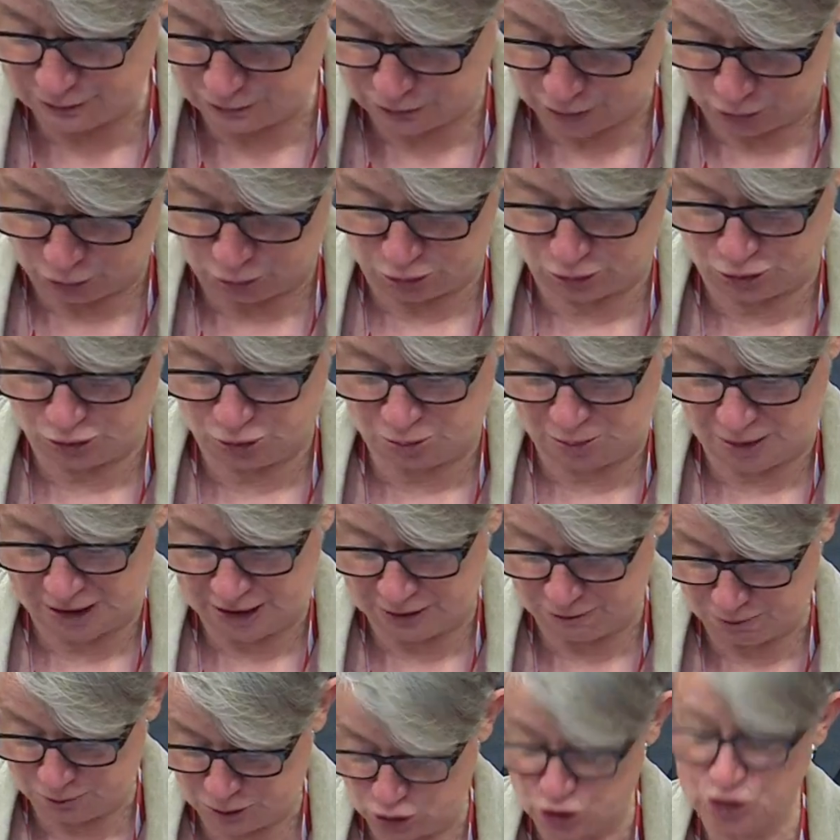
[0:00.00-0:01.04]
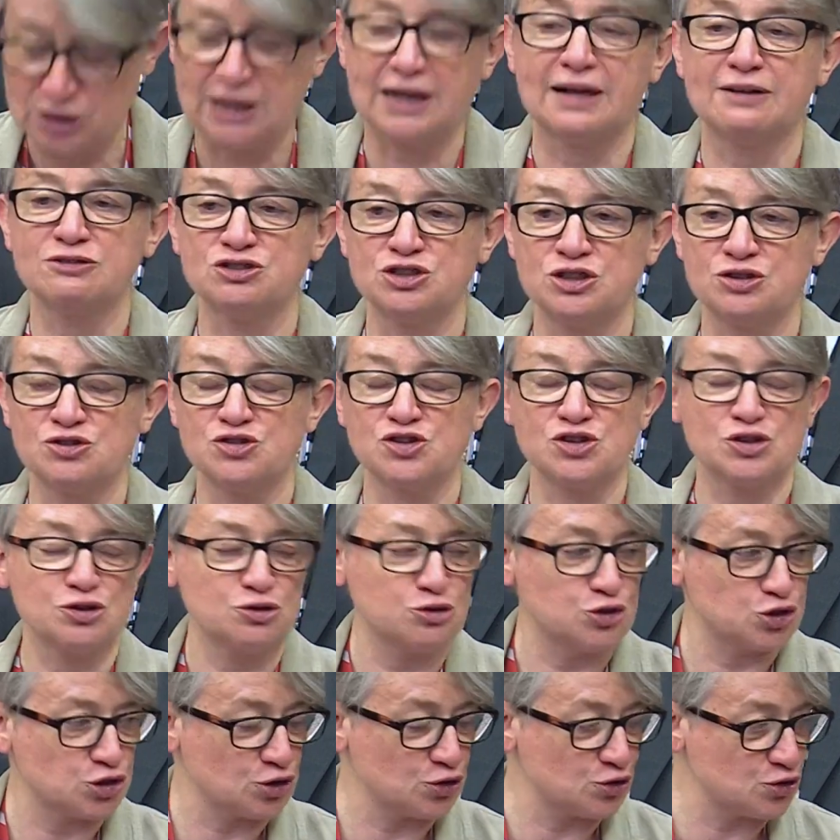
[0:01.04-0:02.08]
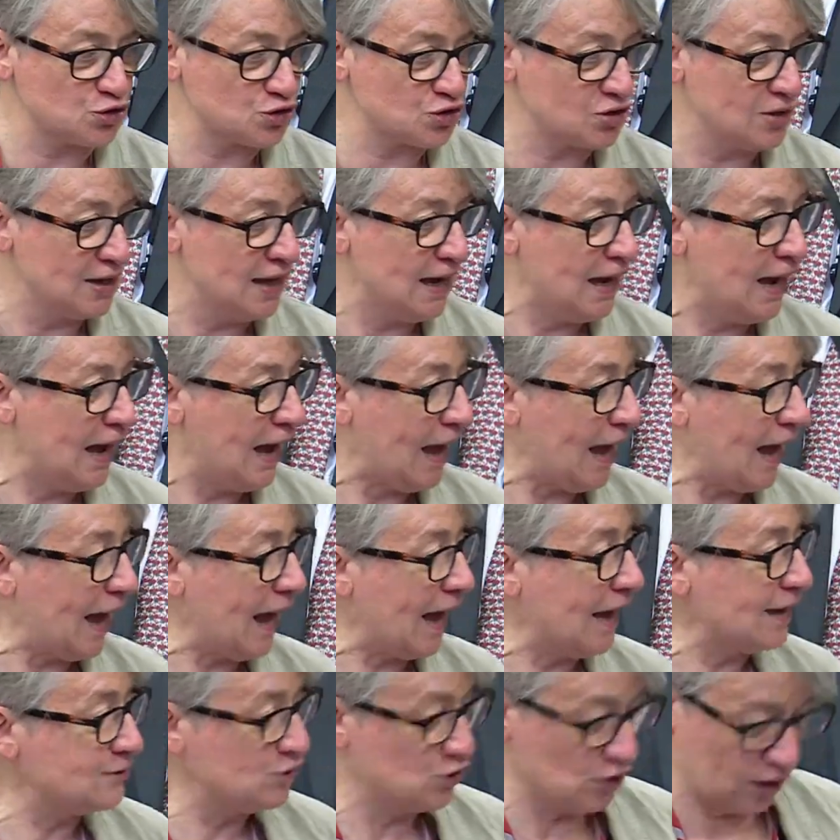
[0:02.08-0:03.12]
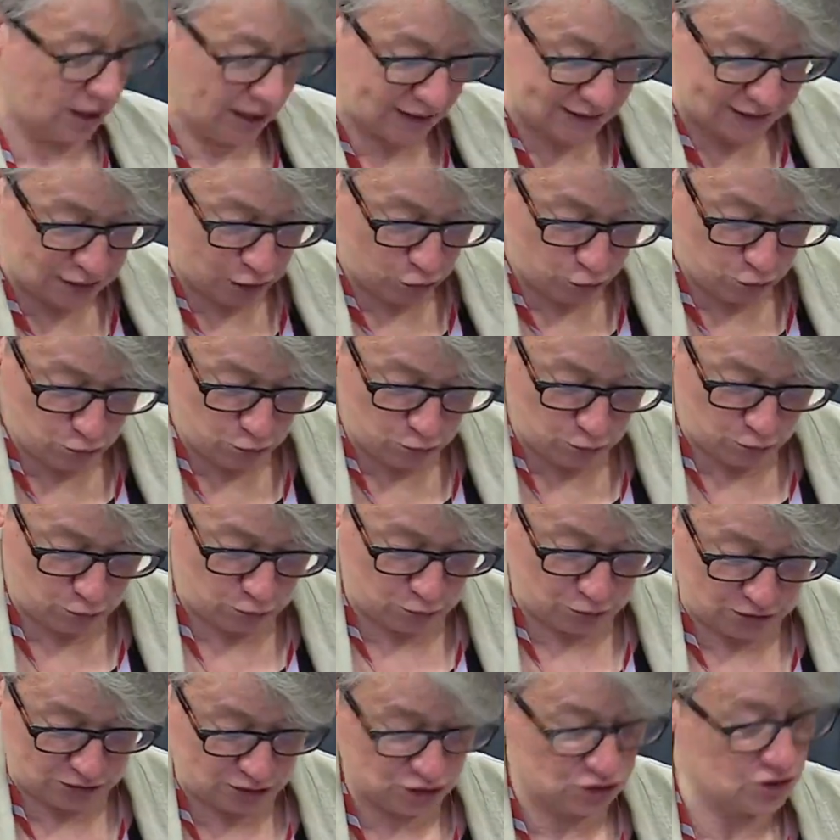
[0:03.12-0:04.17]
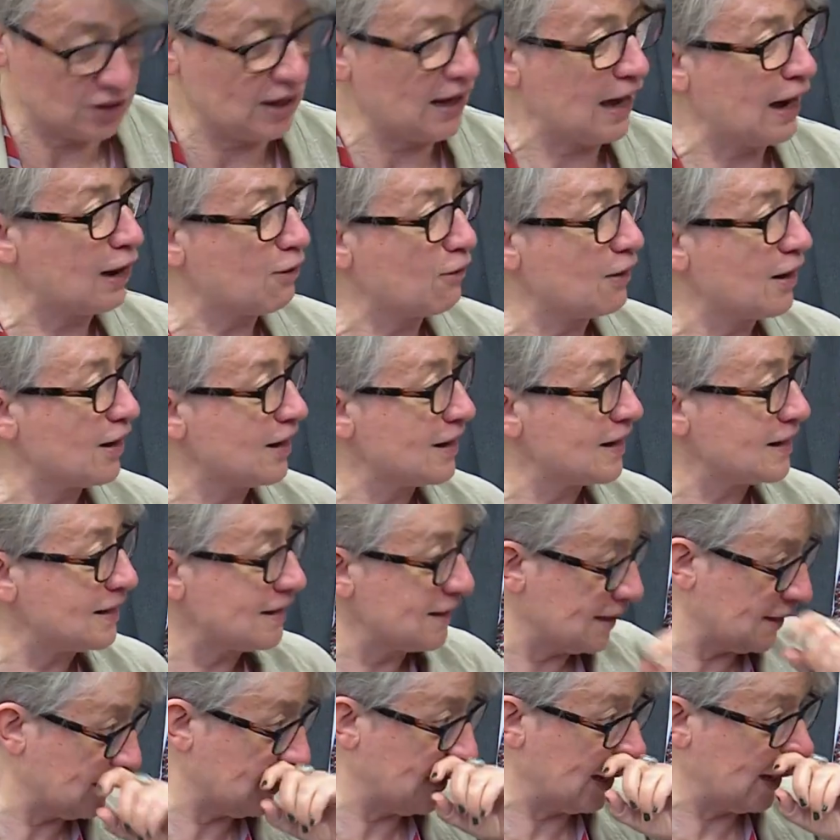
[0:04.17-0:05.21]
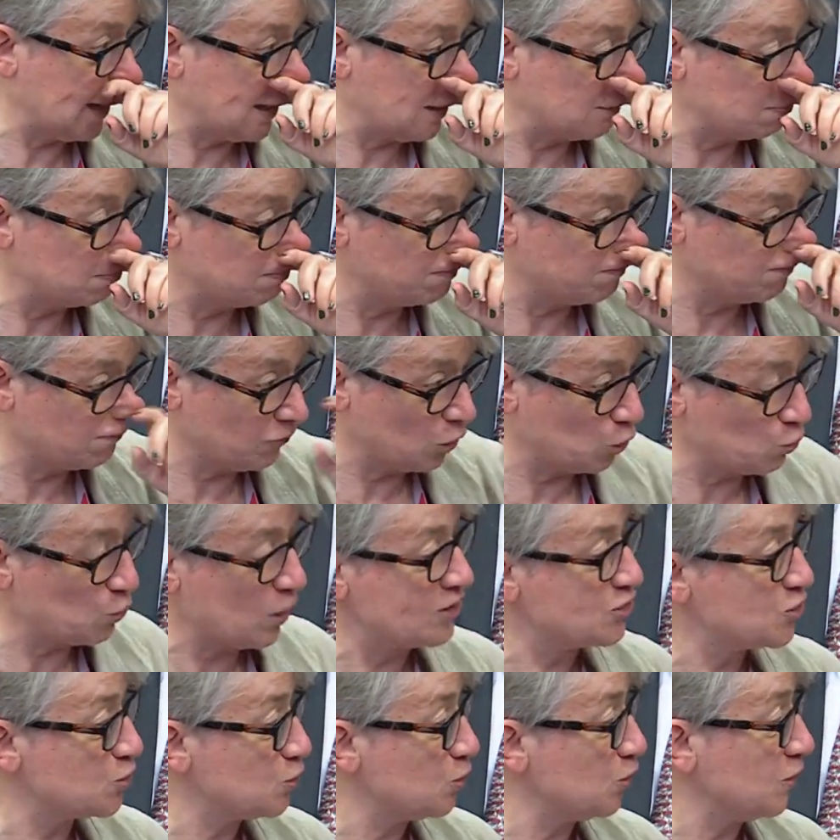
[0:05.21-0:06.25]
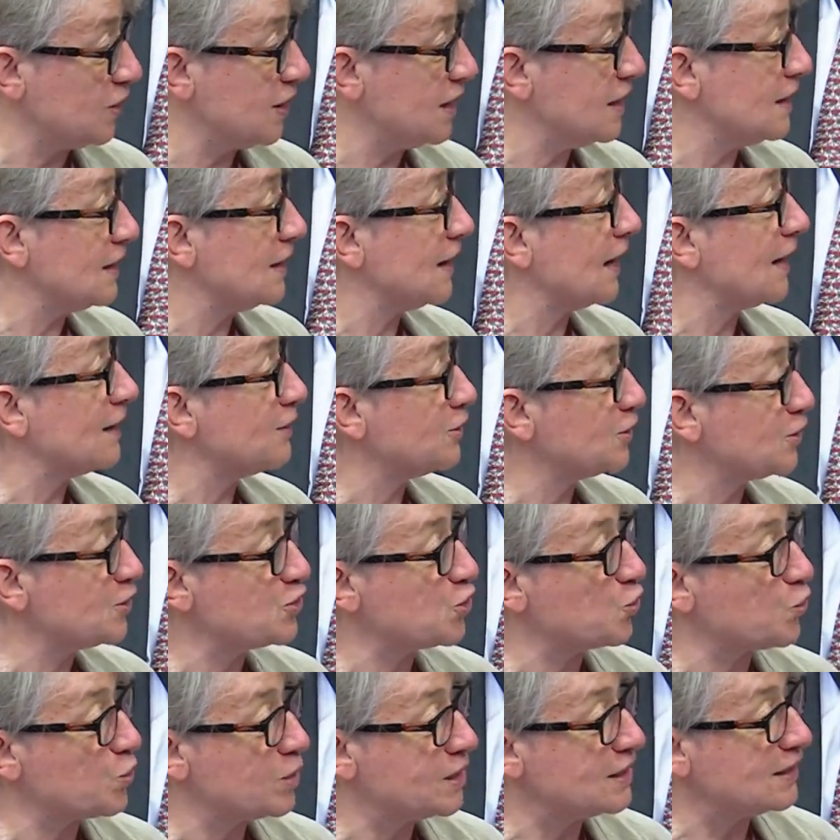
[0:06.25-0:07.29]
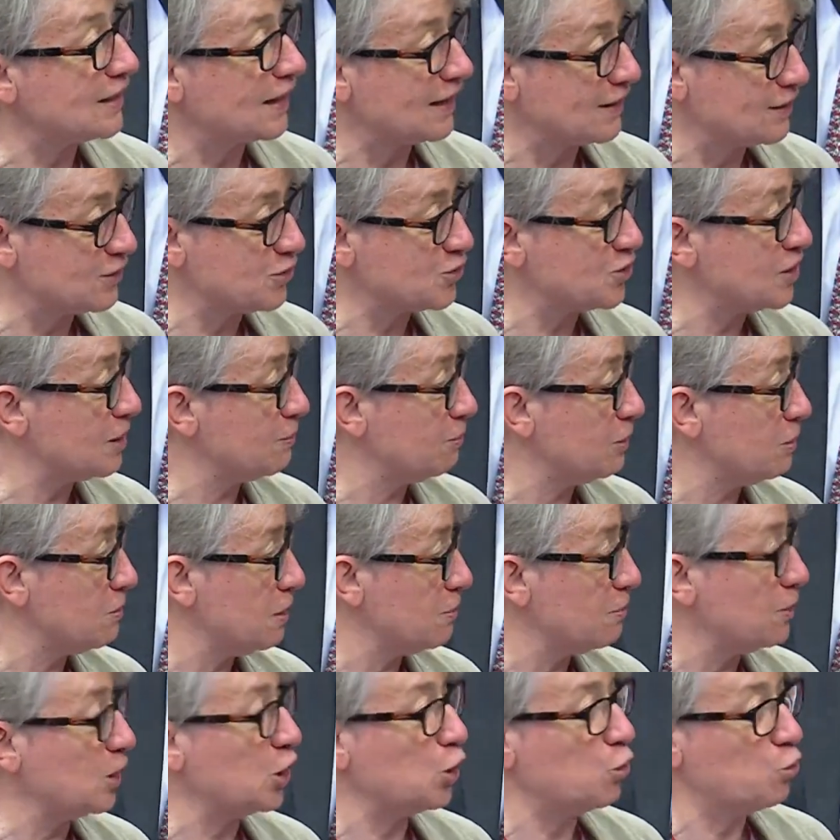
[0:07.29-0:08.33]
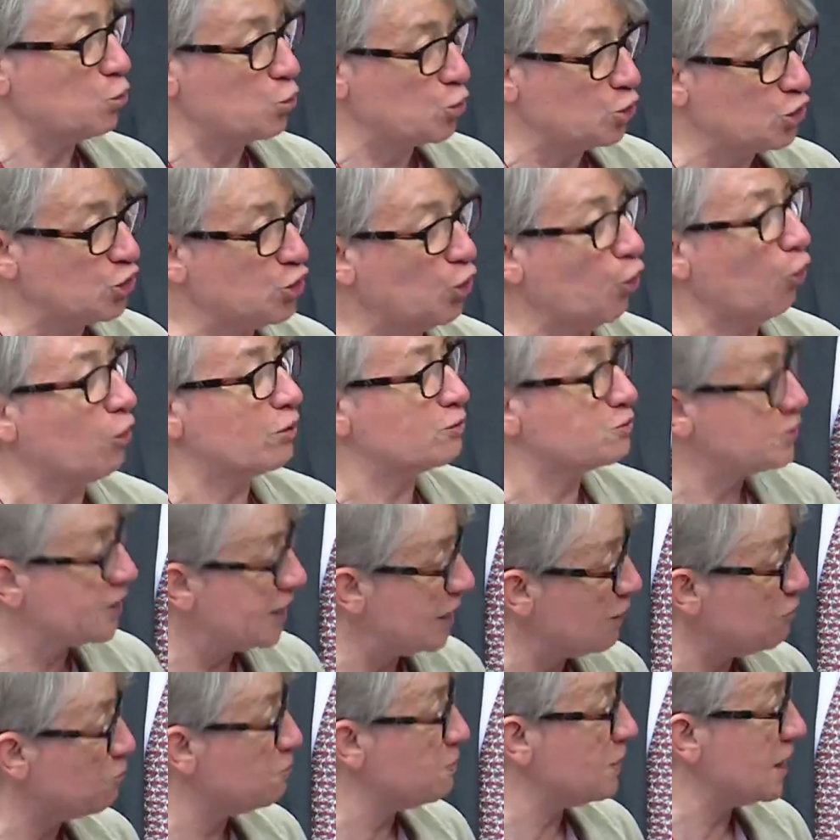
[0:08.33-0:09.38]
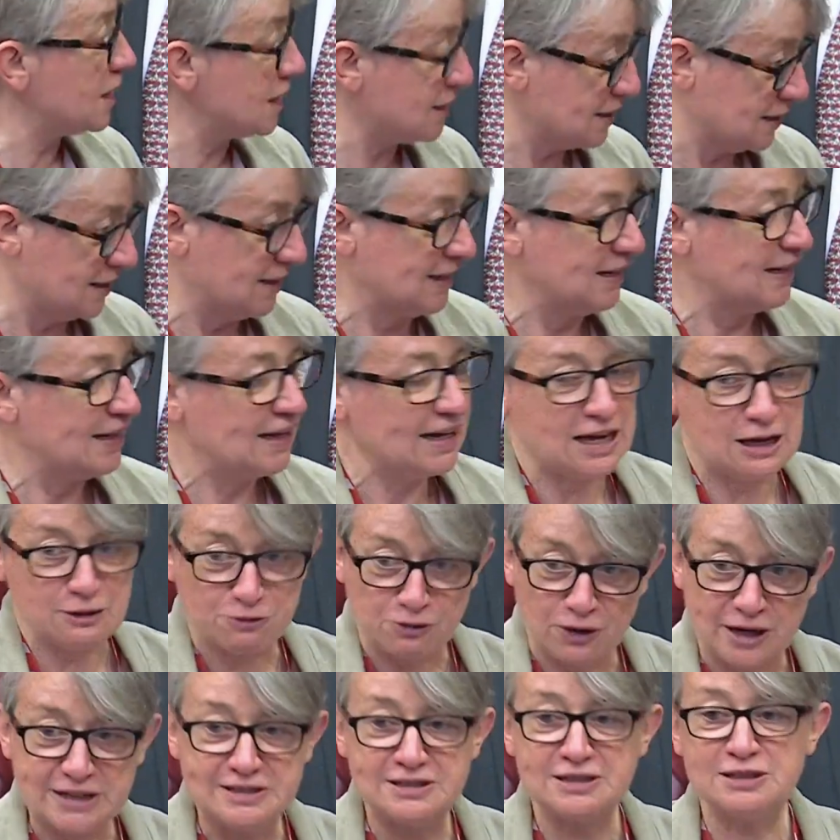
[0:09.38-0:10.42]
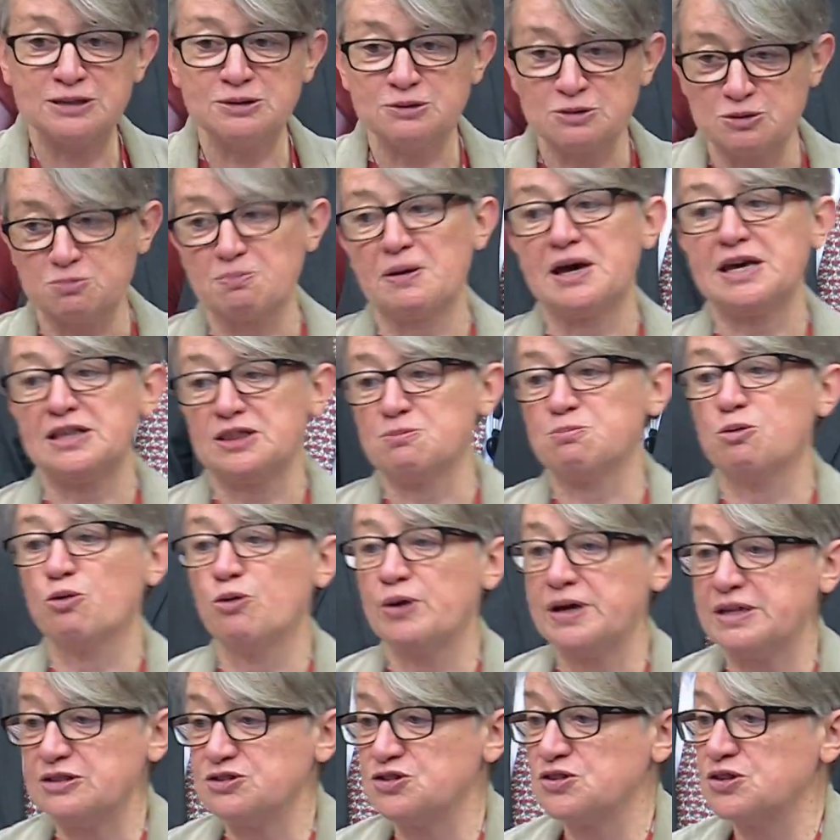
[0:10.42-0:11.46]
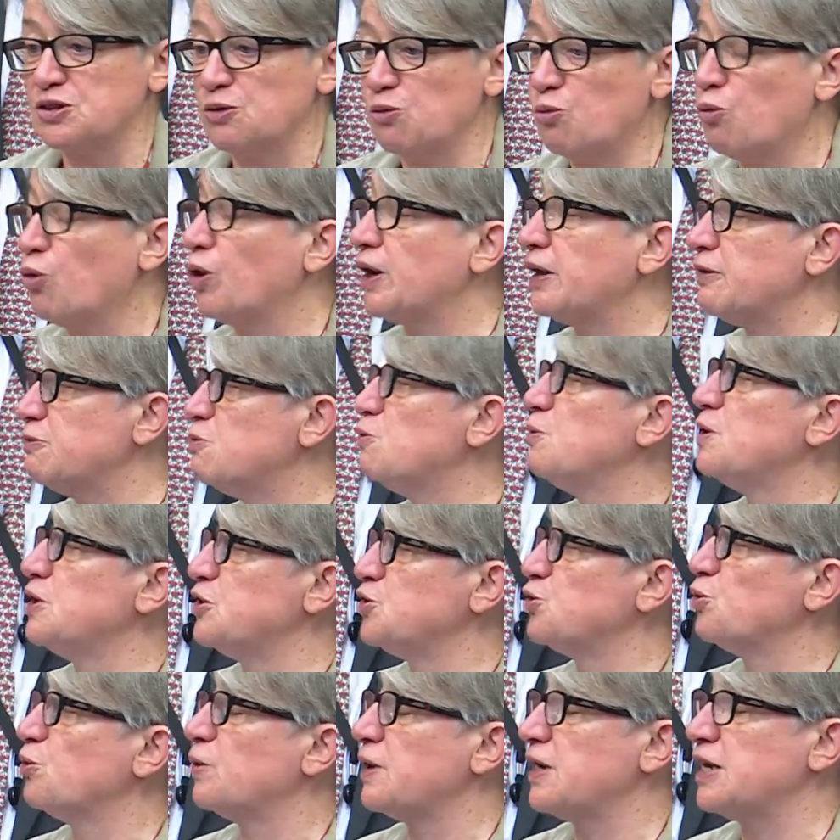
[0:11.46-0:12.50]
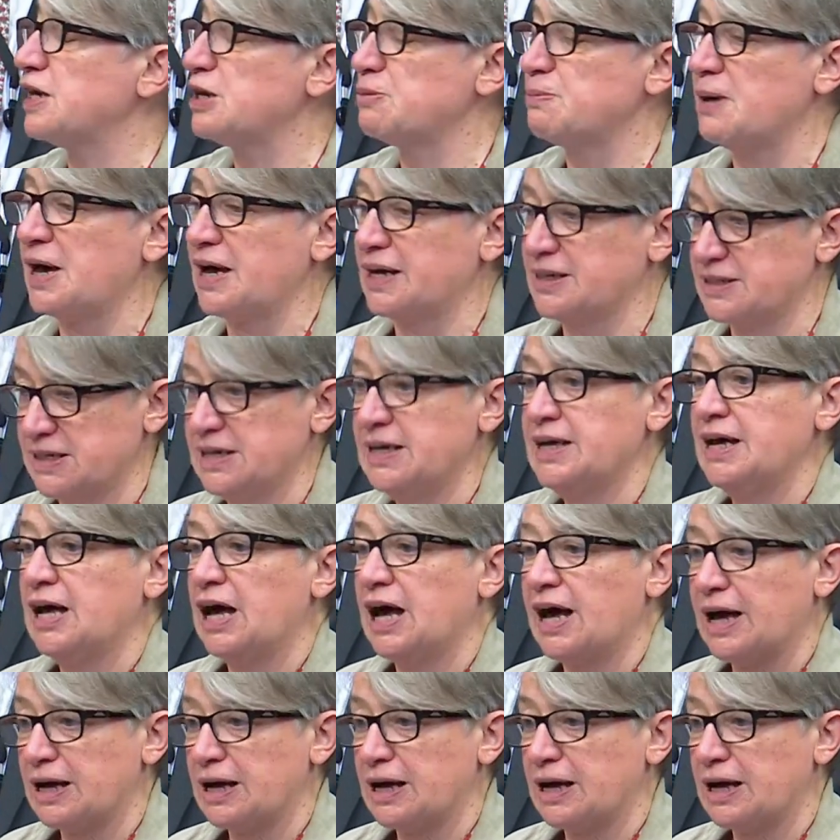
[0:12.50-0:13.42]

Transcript: any of the cross-pavement charging solutions. And I know that Caroline Russell, the Green London Assembly member, would not forgive me if I didn't make the point that whatever we're talking about